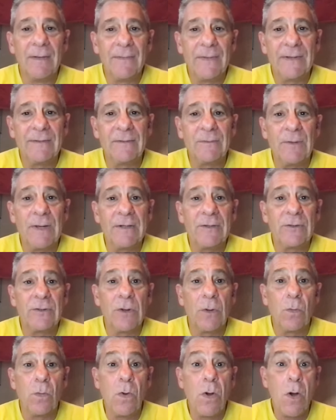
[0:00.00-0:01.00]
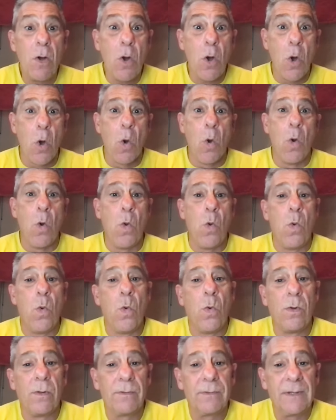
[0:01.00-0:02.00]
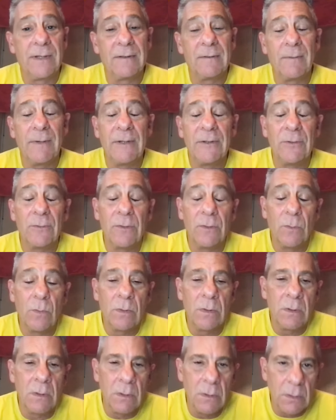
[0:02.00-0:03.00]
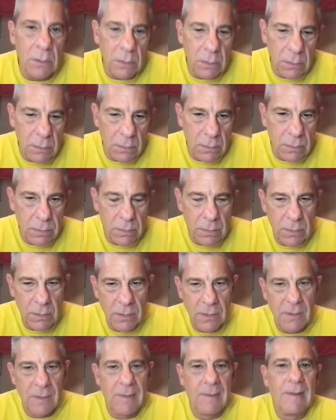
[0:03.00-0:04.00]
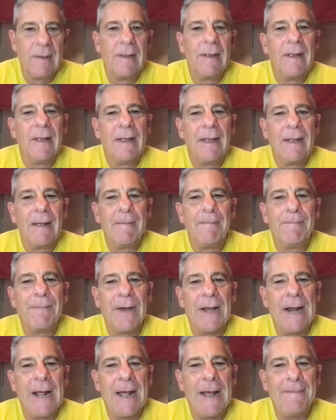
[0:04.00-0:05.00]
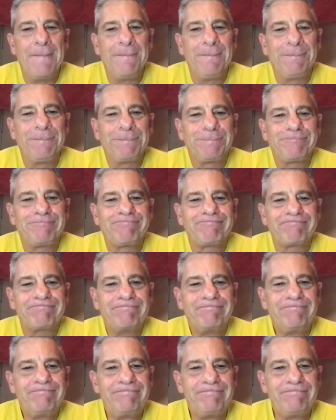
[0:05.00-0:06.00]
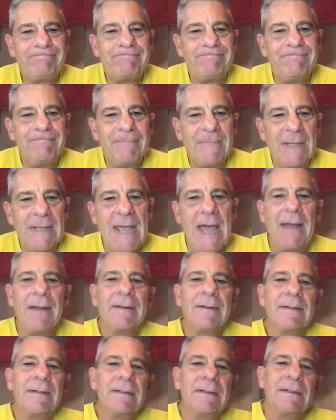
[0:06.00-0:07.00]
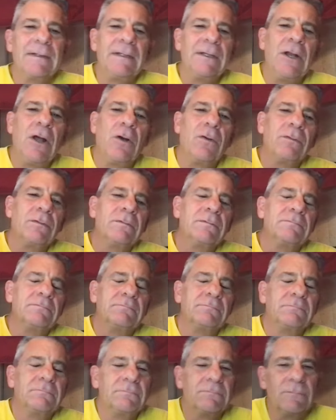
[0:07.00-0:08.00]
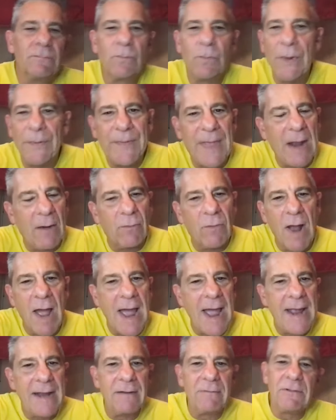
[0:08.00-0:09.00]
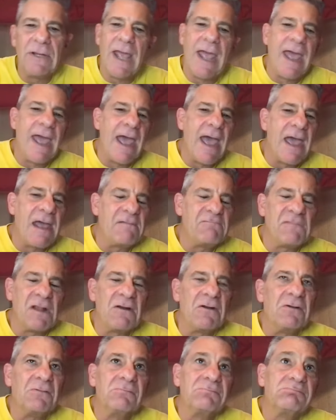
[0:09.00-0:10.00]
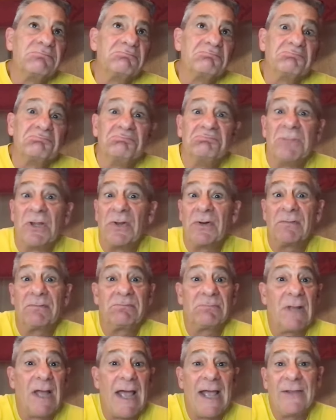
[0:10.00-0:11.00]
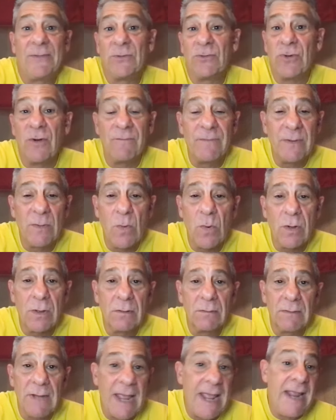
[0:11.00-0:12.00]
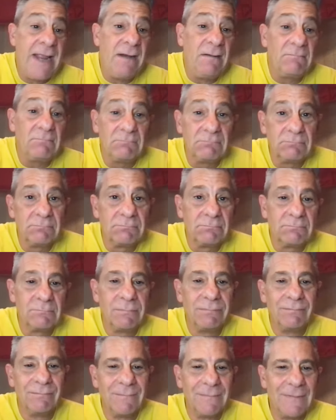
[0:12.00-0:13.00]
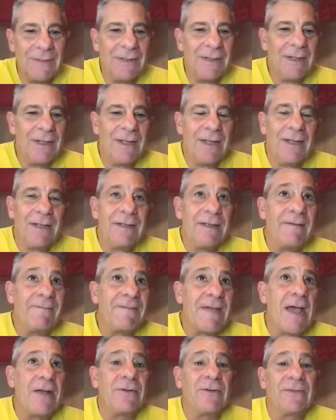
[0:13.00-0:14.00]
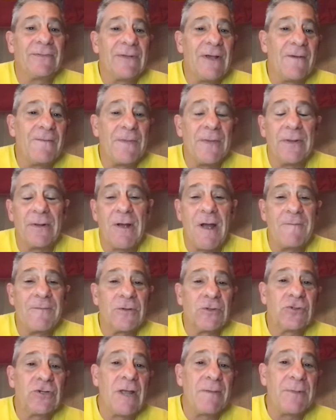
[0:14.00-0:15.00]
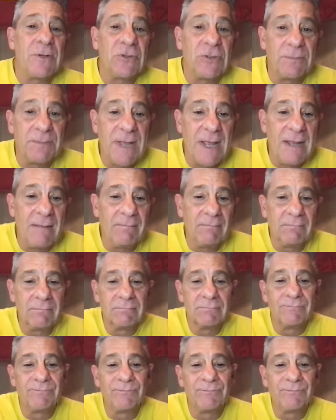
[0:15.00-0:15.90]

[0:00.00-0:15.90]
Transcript: things that made you go, whoa, things that made you go, whoa. But, yeah, you know, with that ride, you had, I don't know, another Heisman Trophy Award, eight. You found yourself in the conference championship game.